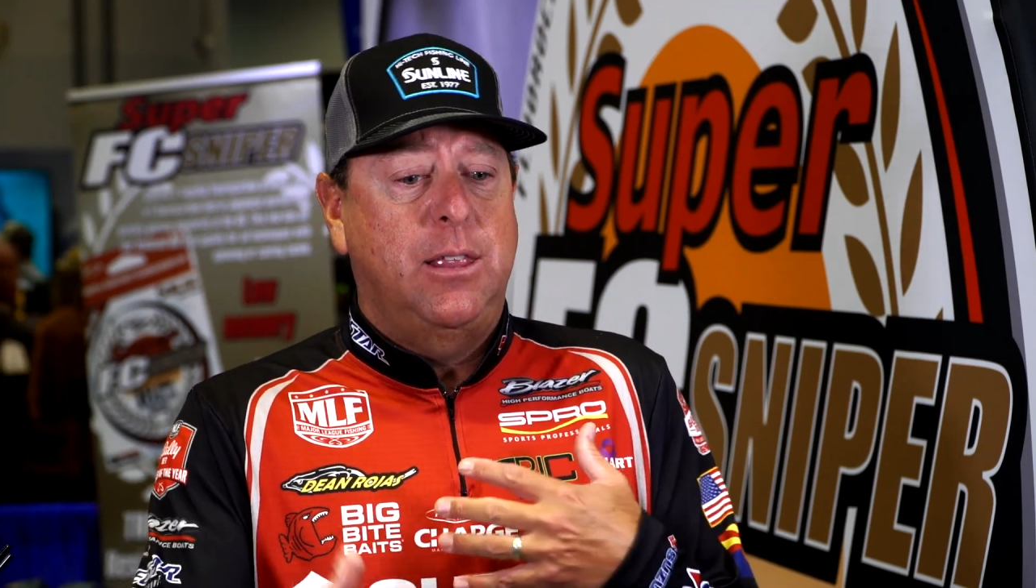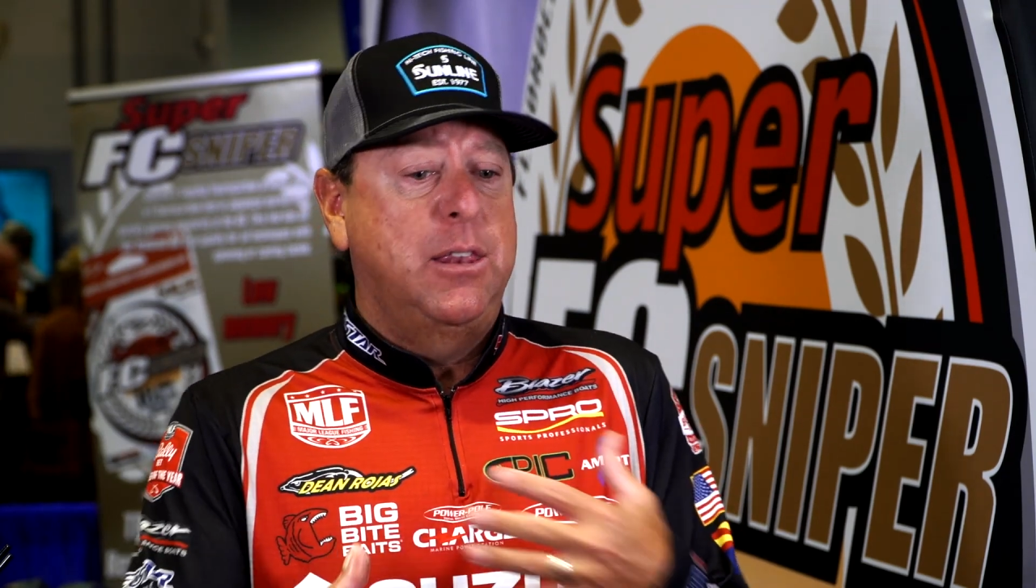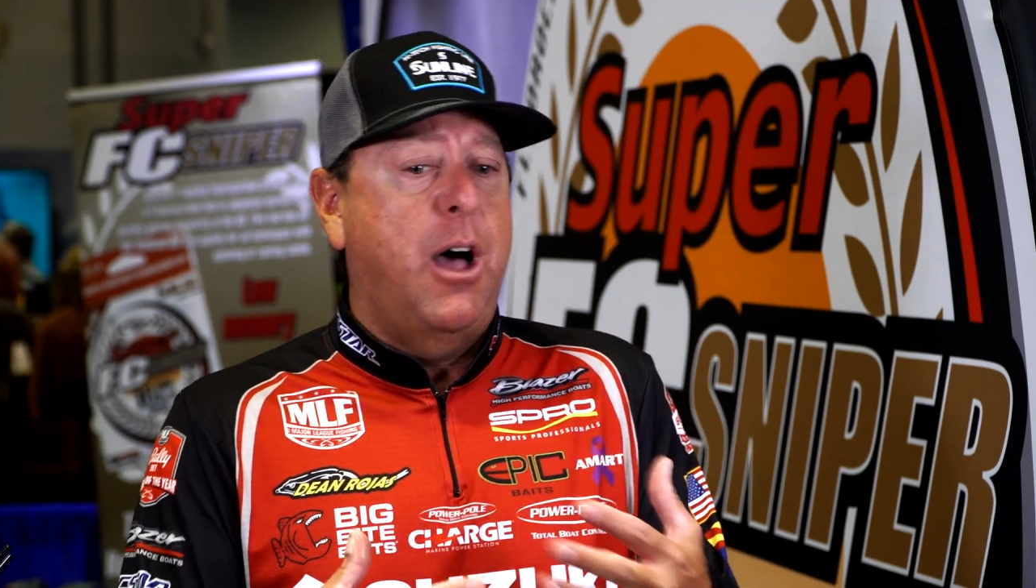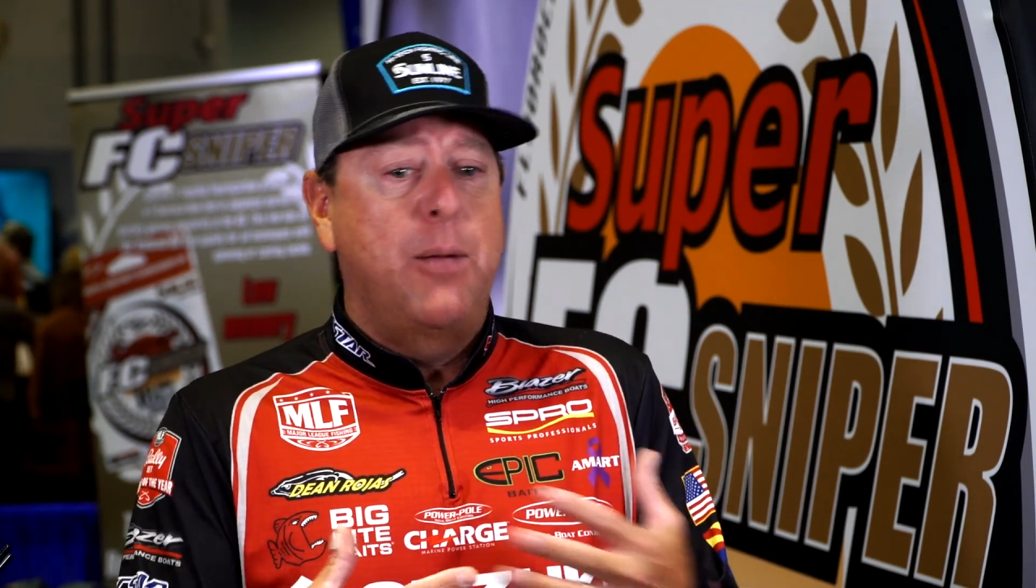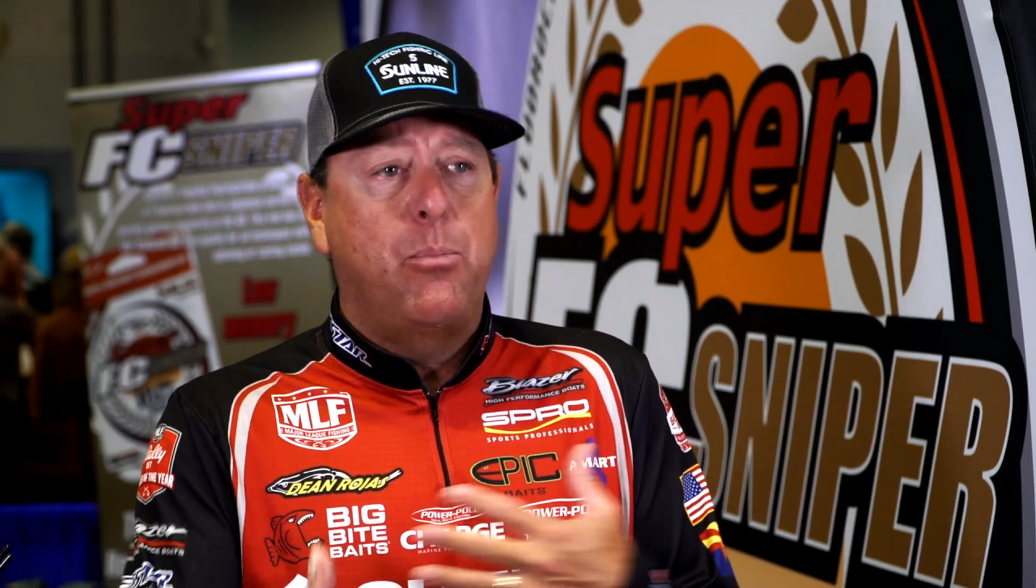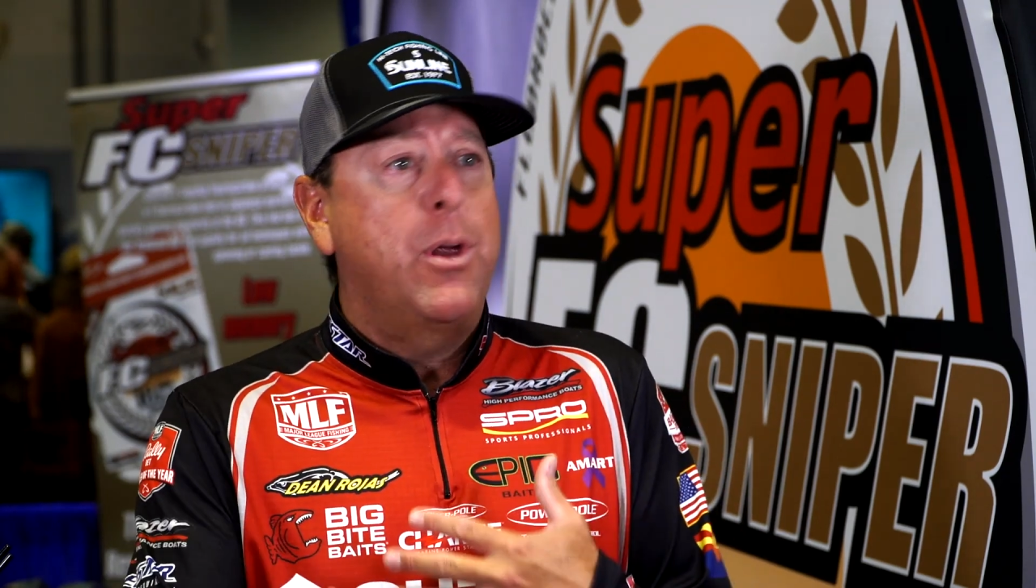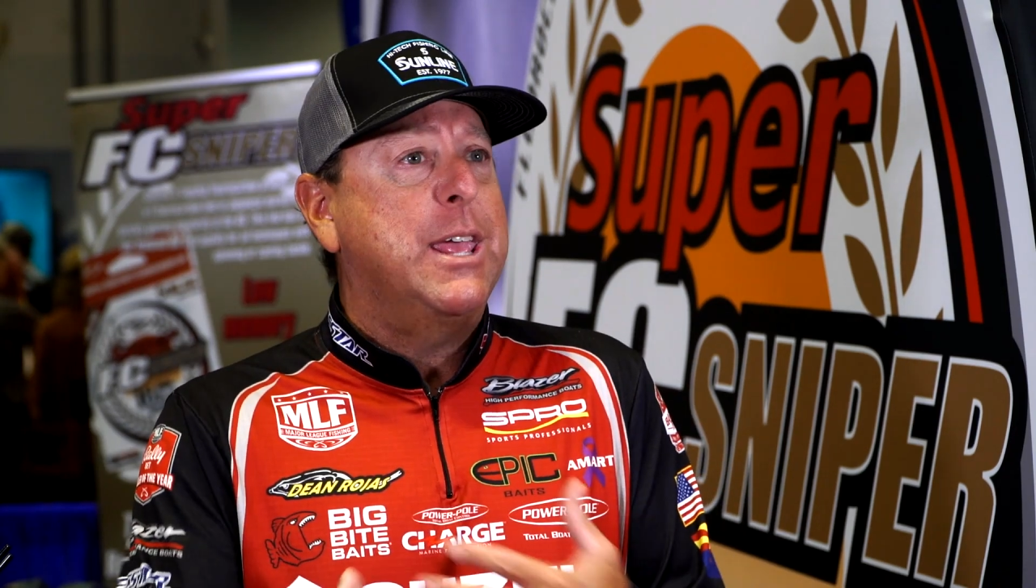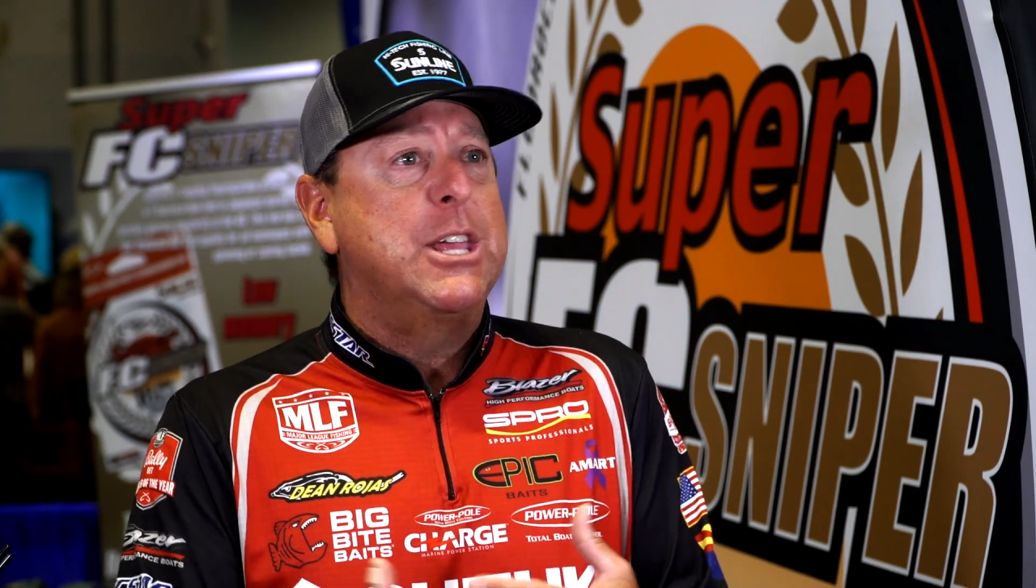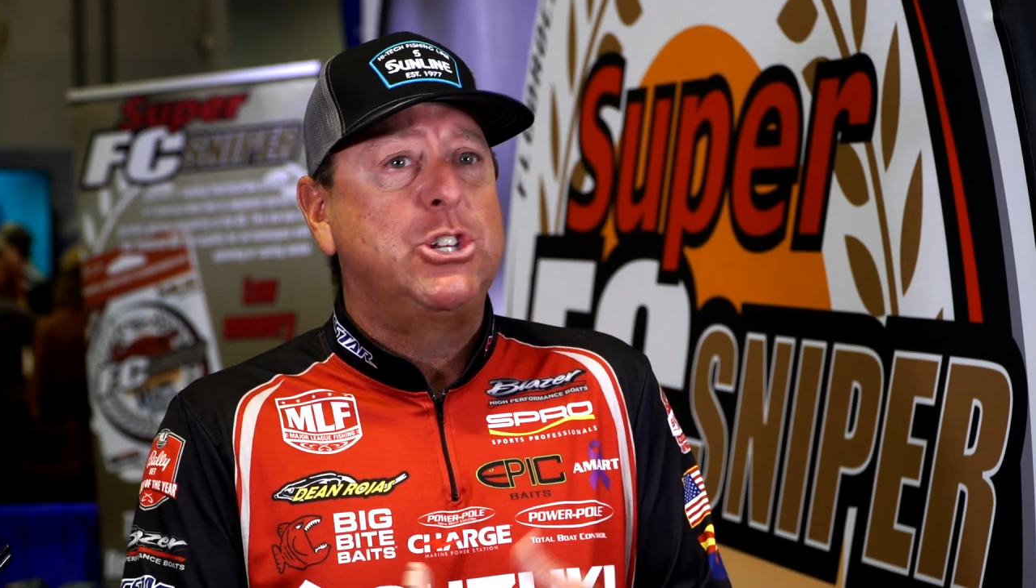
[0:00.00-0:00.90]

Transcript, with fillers: the non-break